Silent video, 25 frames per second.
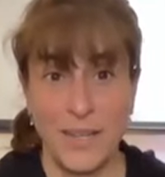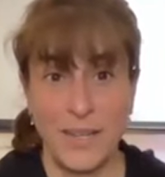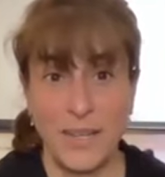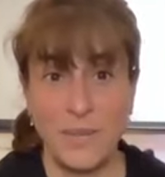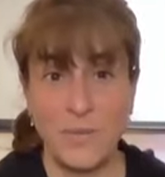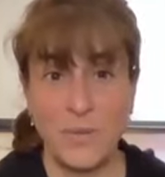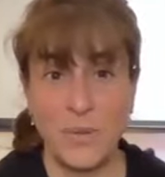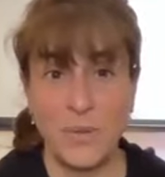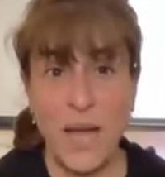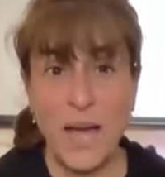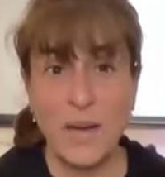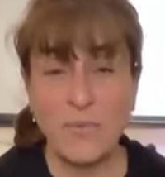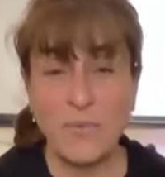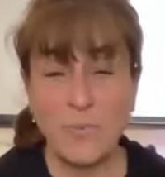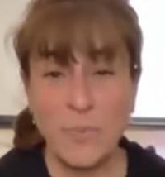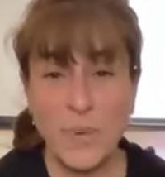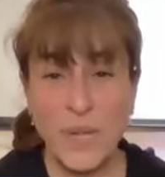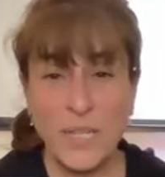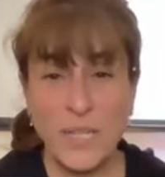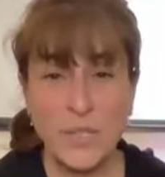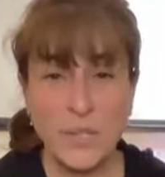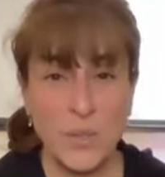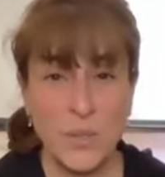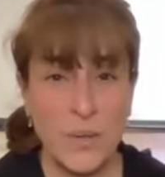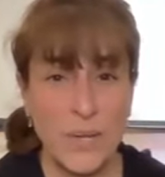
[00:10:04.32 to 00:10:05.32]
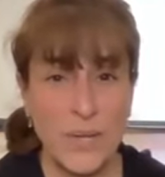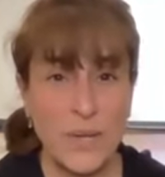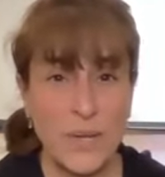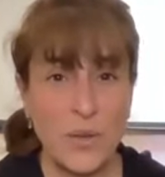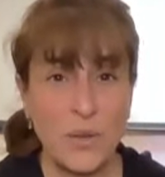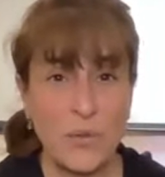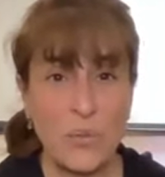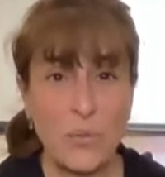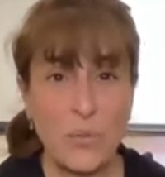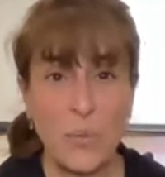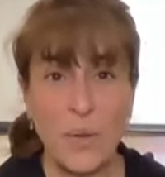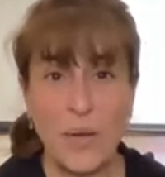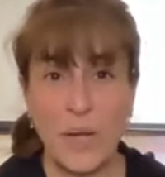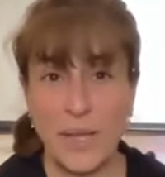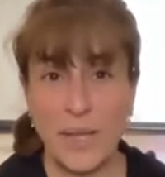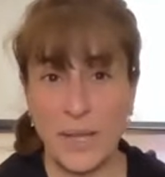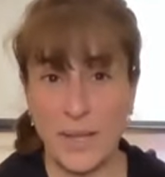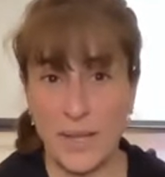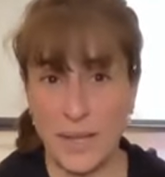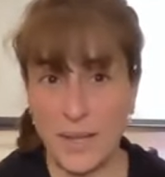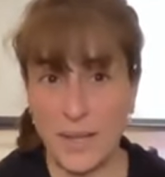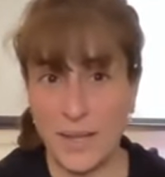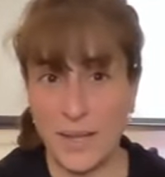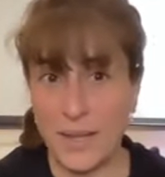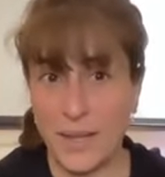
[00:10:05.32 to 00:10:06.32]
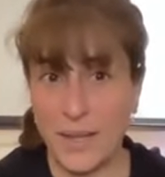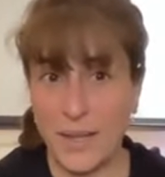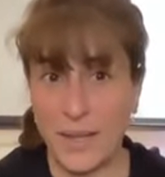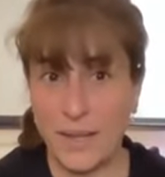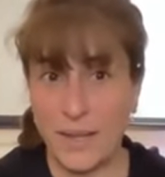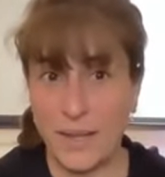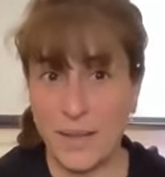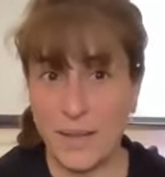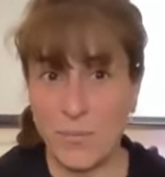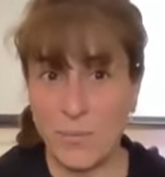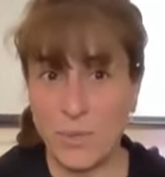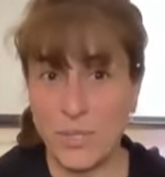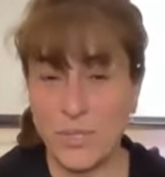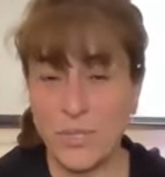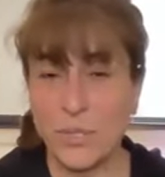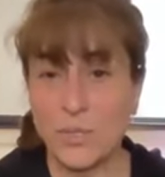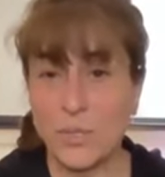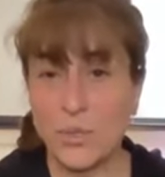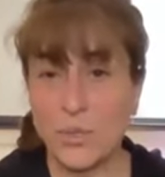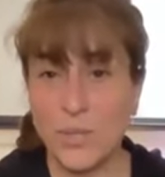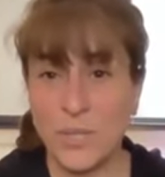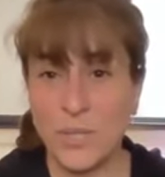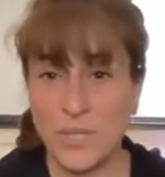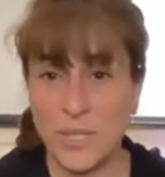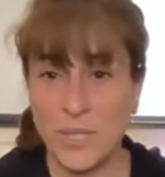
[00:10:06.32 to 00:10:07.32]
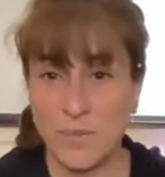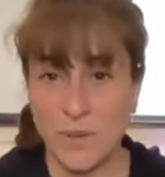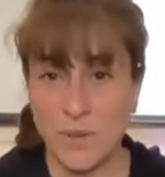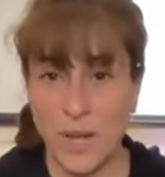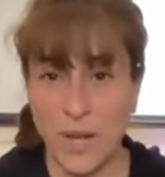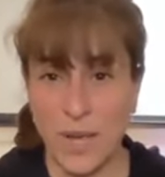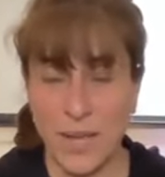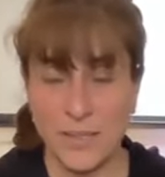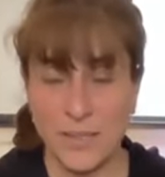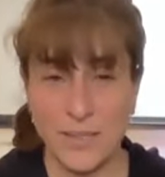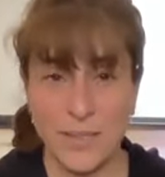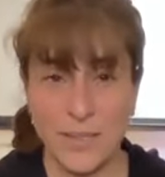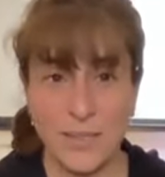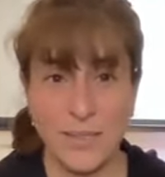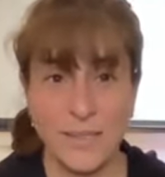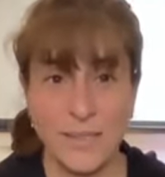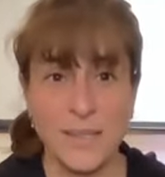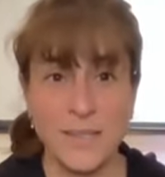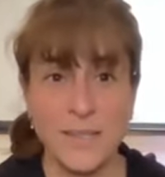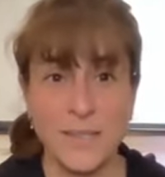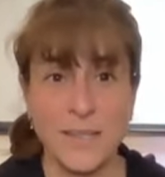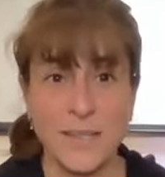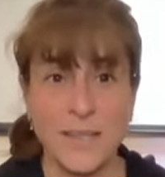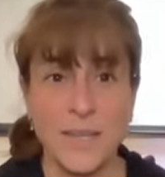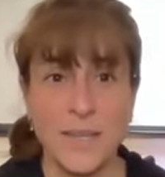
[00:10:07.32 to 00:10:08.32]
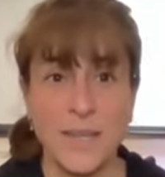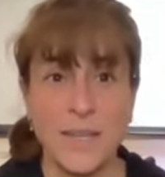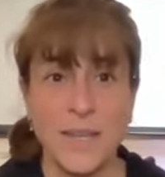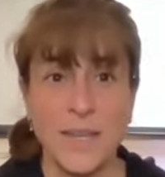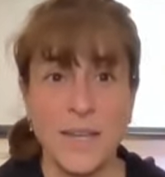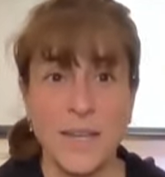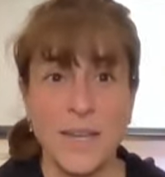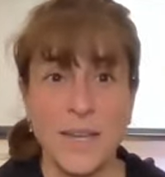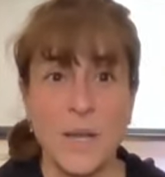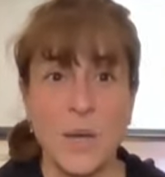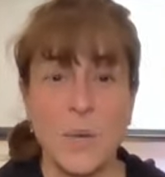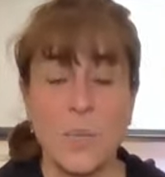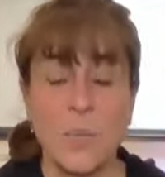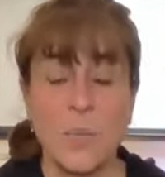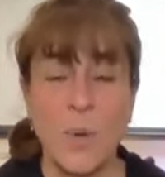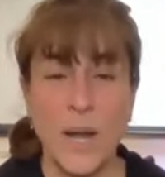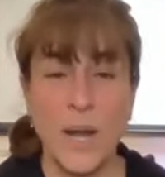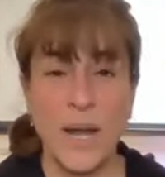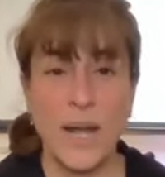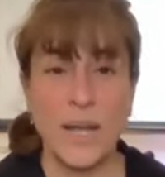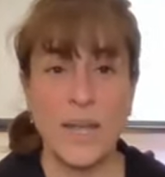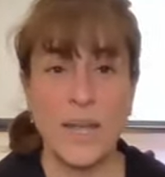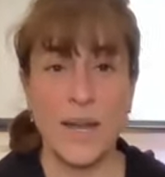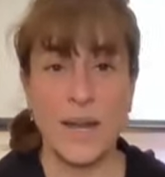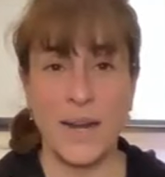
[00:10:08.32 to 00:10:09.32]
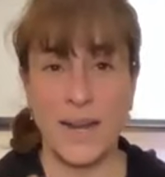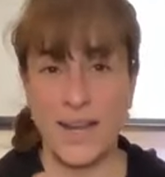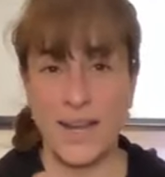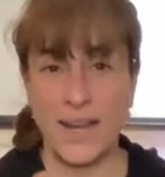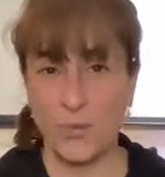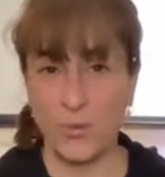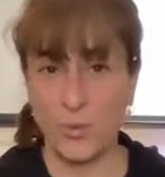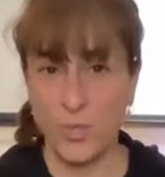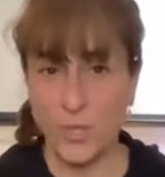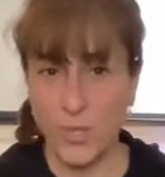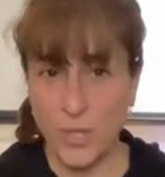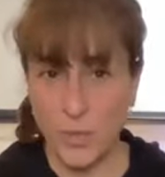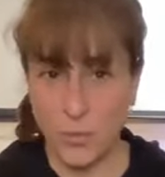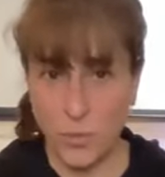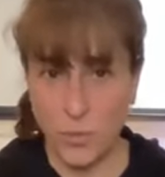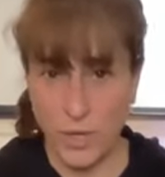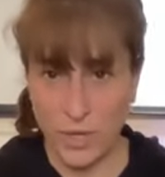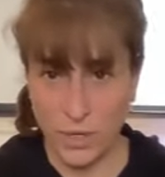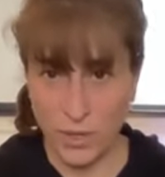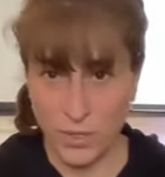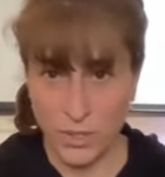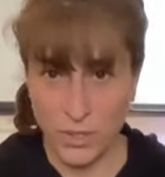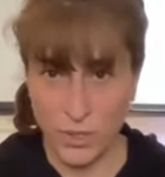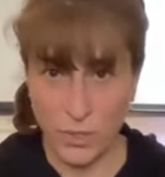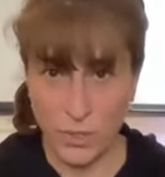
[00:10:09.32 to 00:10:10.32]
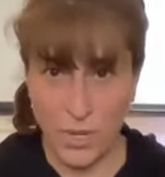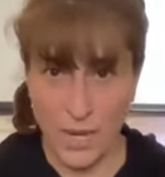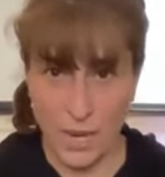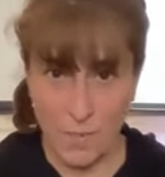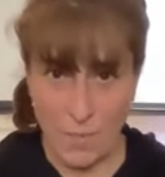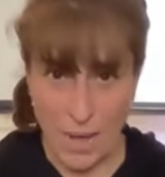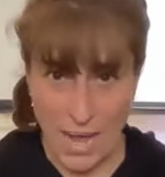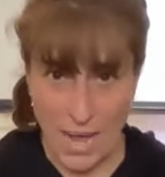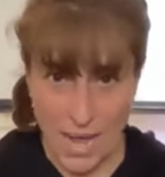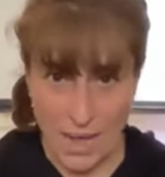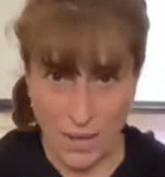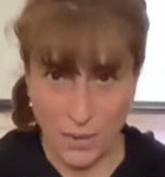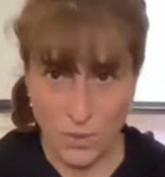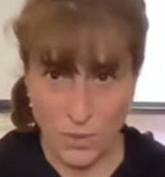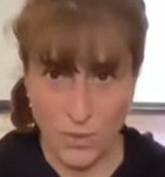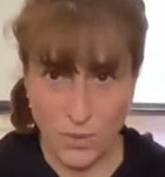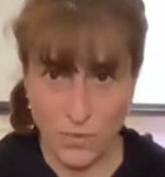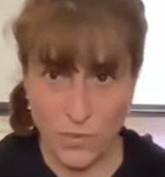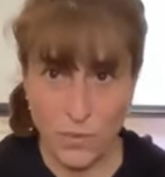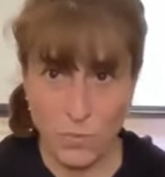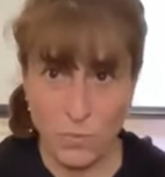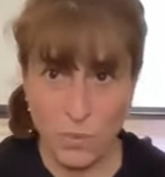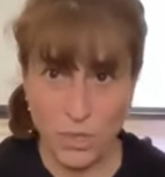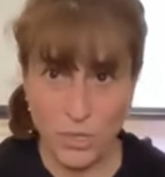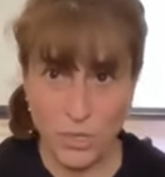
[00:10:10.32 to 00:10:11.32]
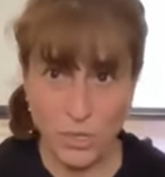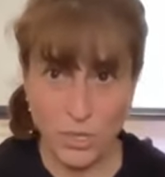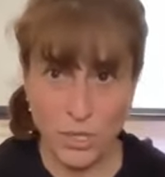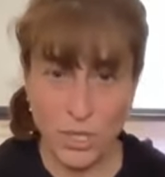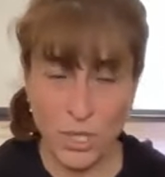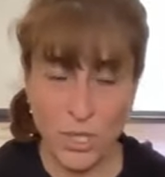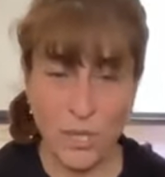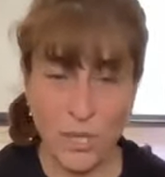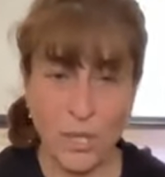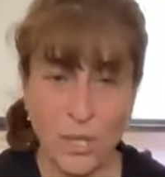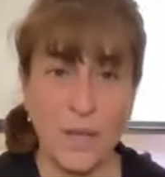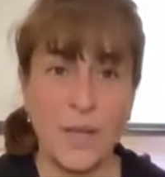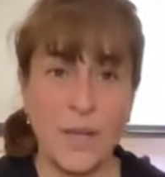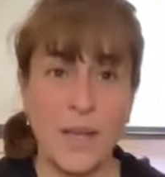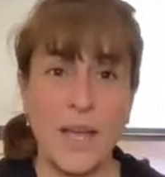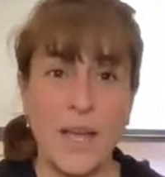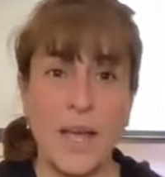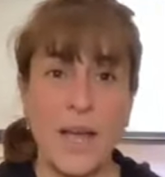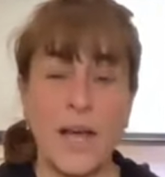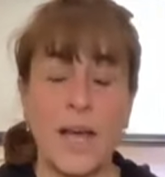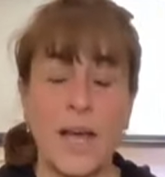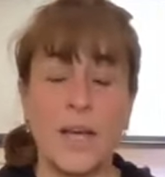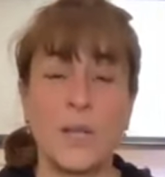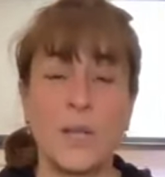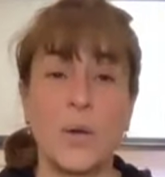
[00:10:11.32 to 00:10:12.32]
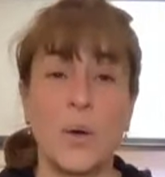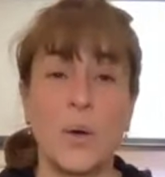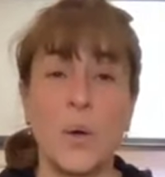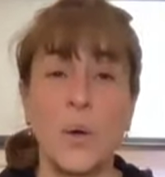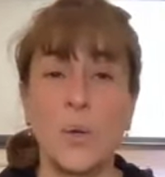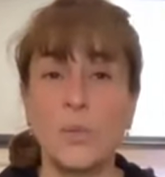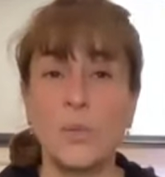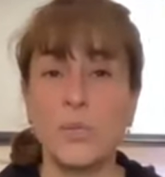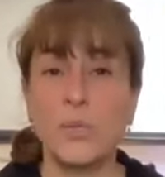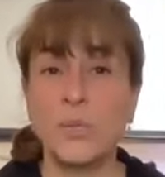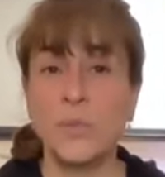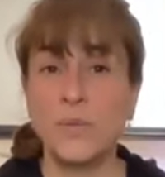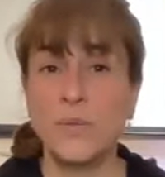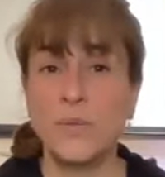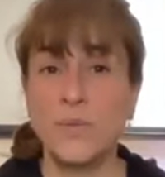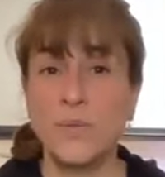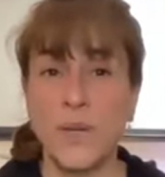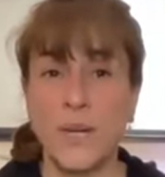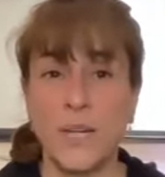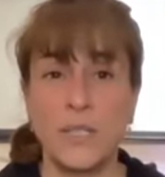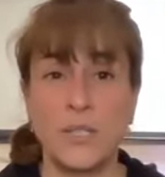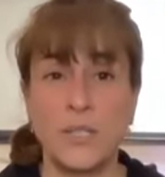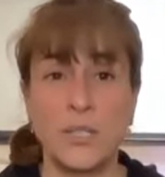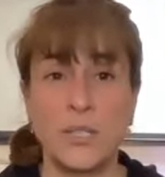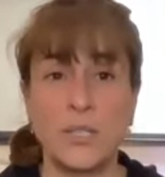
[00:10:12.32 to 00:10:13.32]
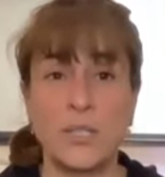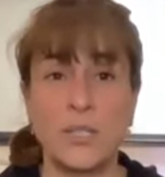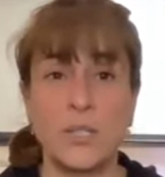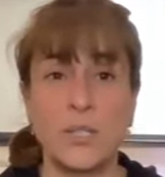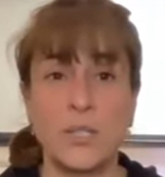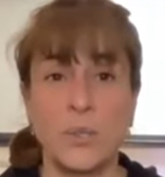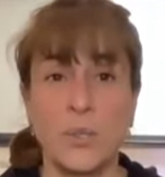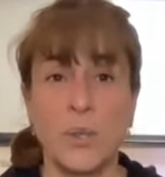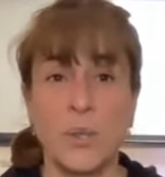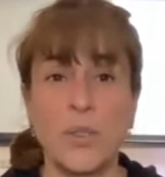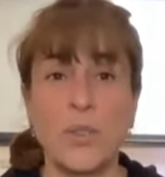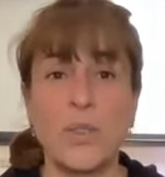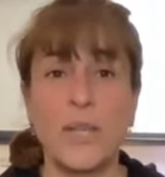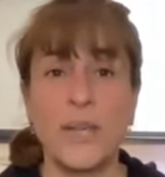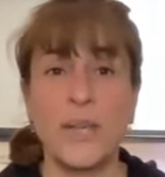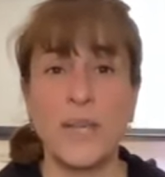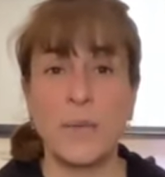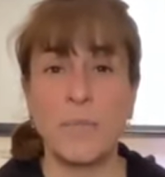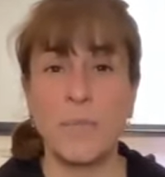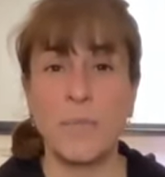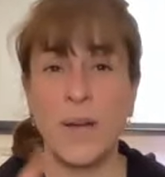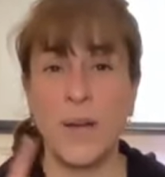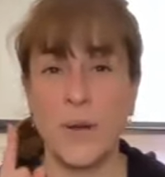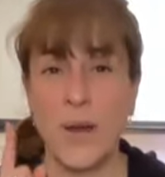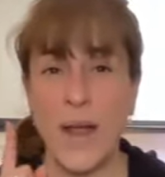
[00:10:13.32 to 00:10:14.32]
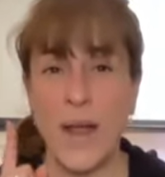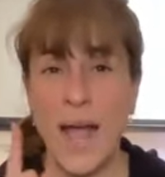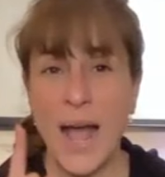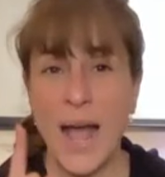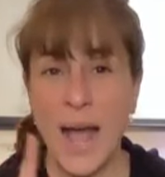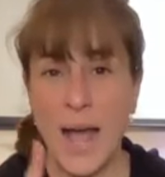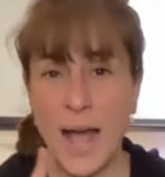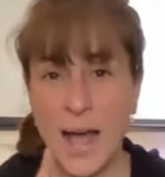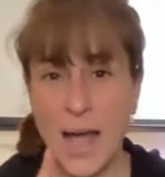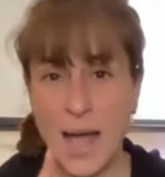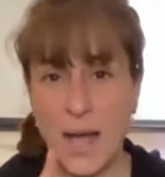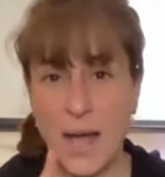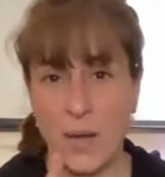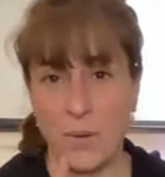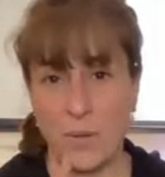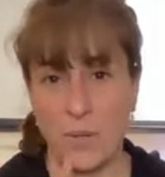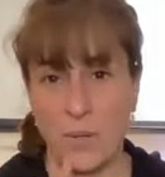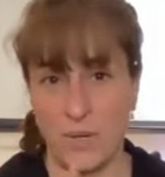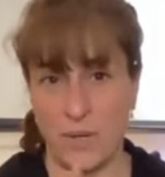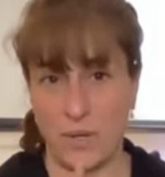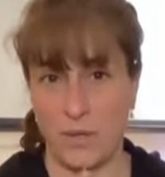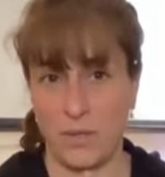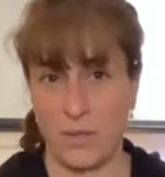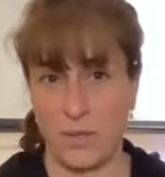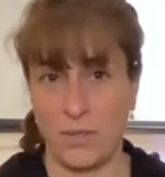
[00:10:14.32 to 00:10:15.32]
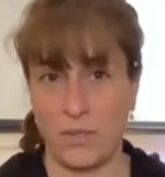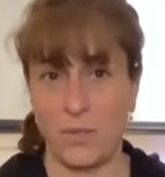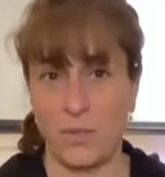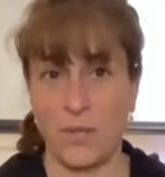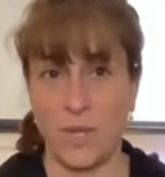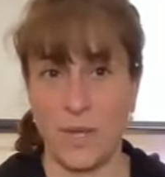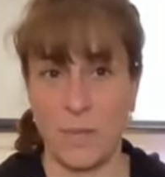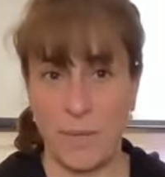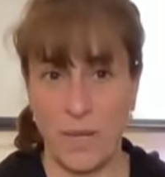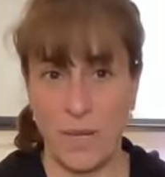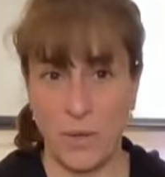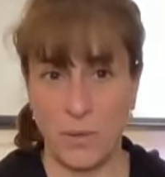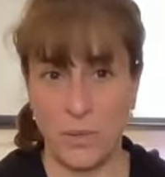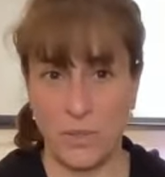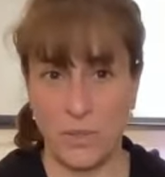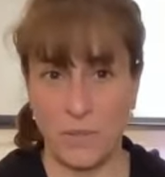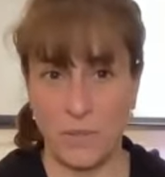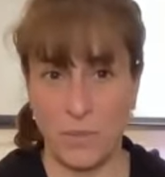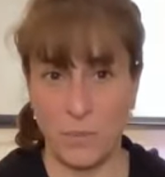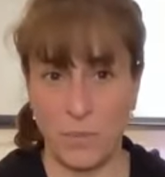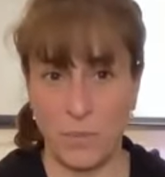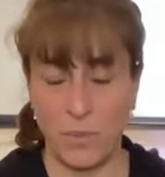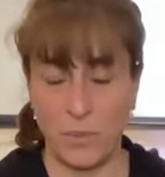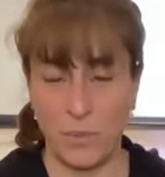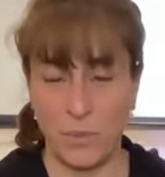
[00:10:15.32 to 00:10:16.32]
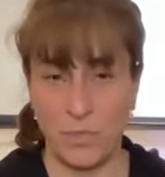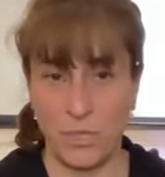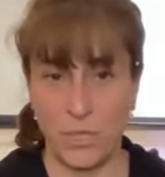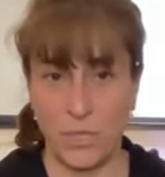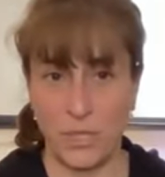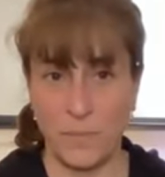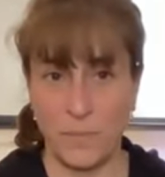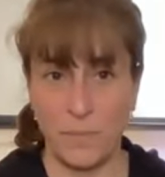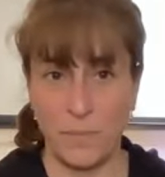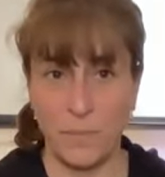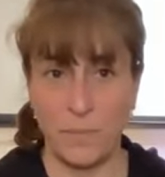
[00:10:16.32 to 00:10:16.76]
if you have been to any of my restorative classes, when I announce that we're going to come out of the posture, I also invite you to think about how you're going to come out of the posture.